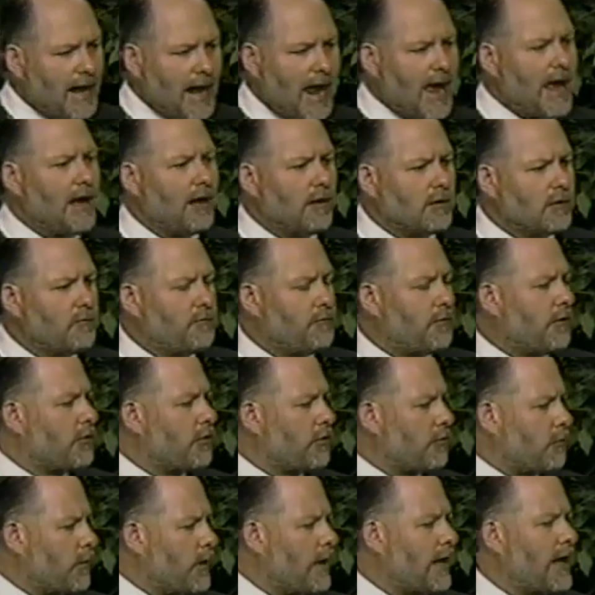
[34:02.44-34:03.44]
And I held him for
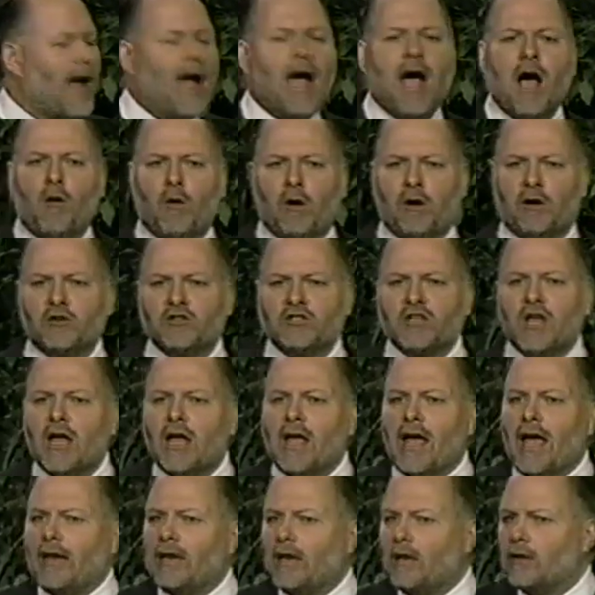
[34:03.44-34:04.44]
3 hours,
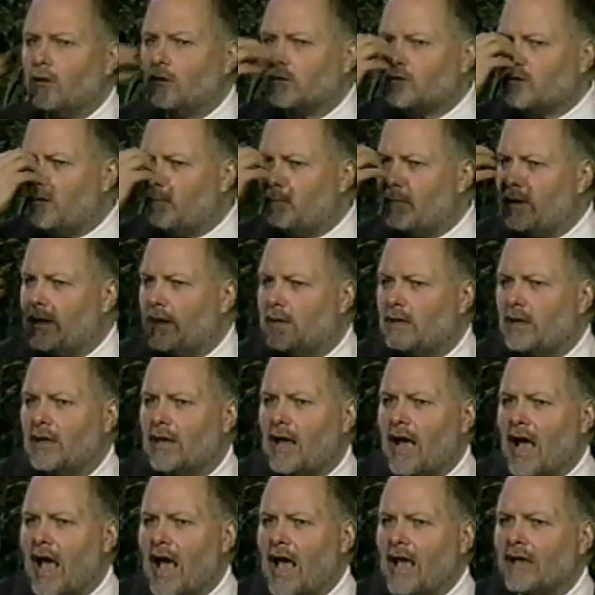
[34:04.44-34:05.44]
and he looked at me in
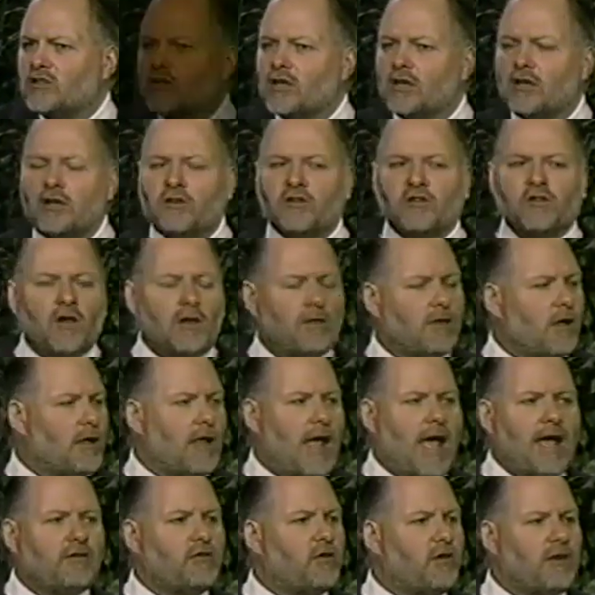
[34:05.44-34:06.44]
the eyes, and he said, the
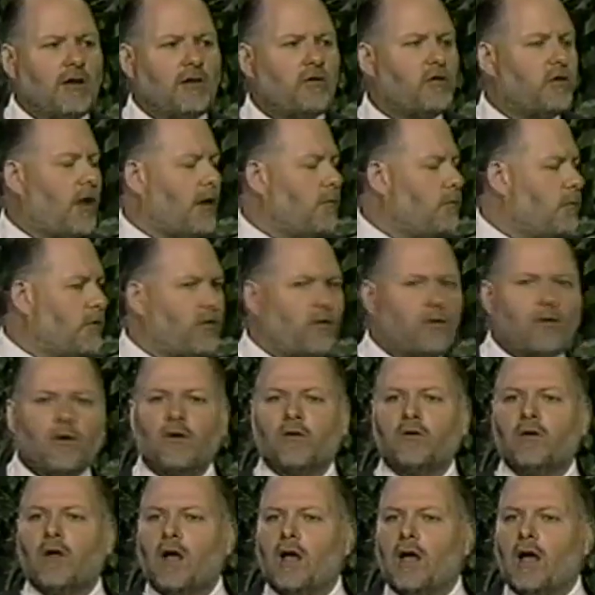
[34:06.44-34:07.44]
last thing he said was, he
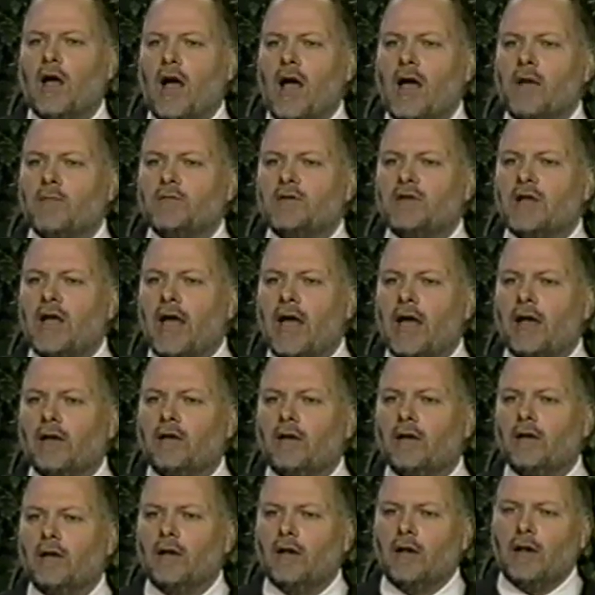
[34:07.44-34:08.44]
goes, I'm dead.
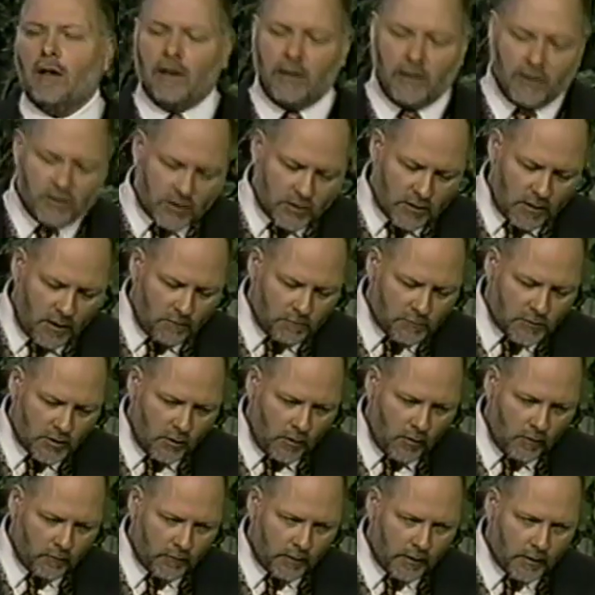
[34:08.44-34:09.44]
And he slumped
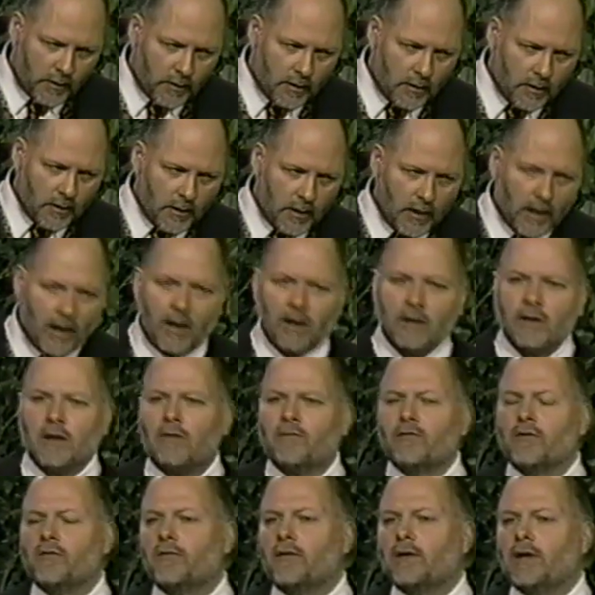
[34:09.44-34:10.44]
over. And I'll
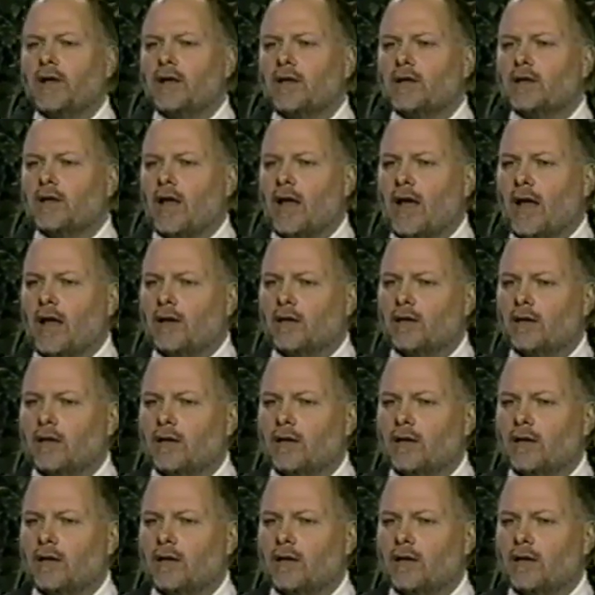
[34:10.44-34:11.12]
never forget that.